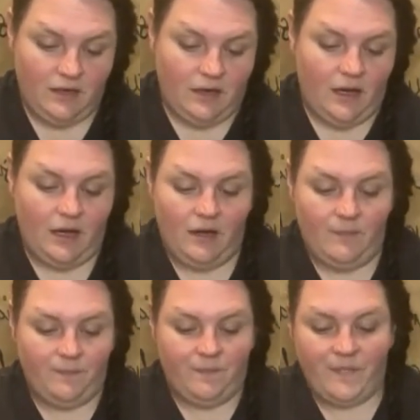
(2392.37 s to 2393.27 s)

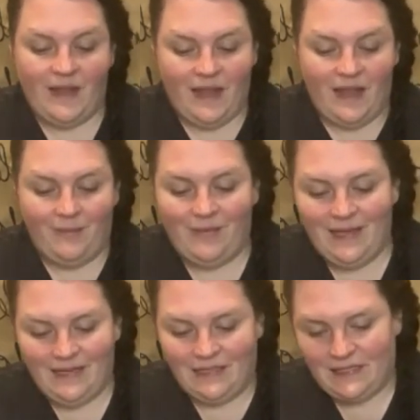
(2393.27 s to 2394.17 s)
I'm
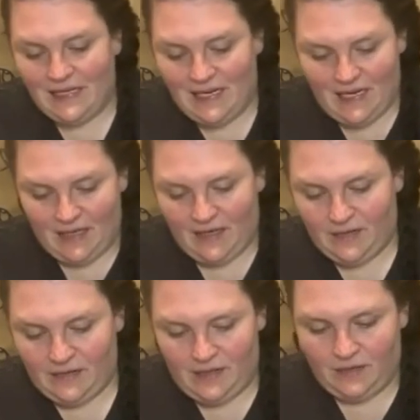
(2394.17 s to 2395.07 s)
planning to get,
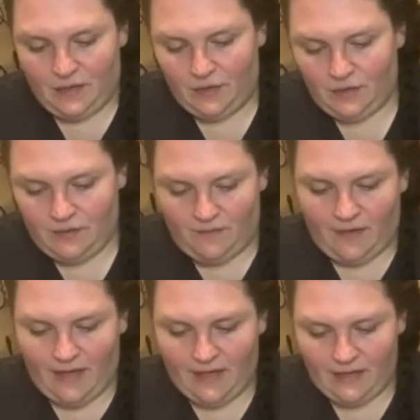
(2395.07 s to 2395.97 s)
there's this new
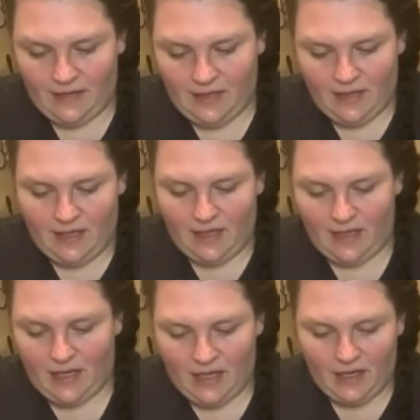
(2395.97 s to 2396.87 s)
device that a
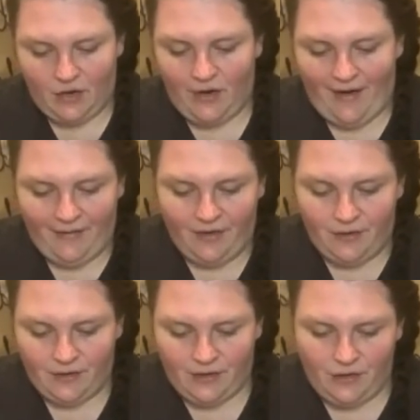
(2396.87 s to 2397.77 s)
lot of
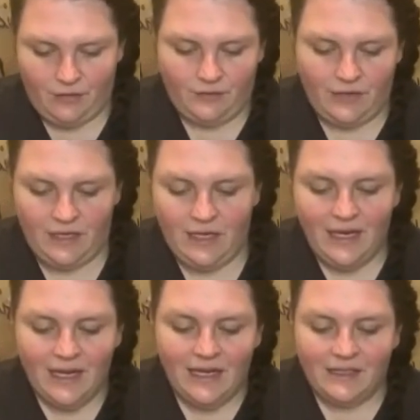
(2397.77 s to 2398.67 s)
crafters are using.
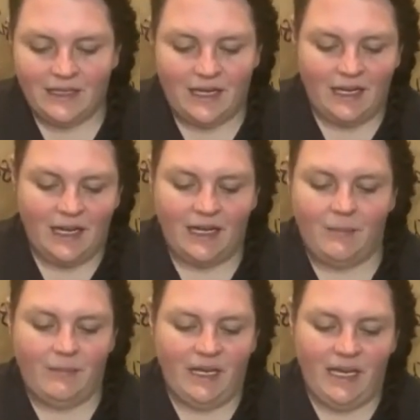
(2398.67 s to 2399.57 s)
It's kind of like a
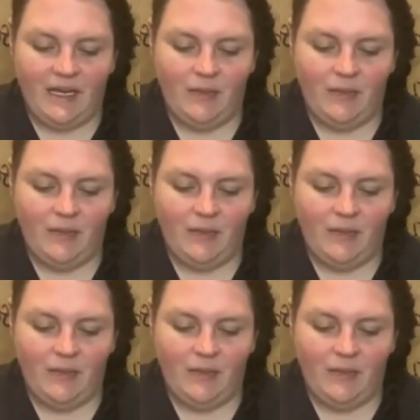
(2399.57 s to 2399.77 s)
mini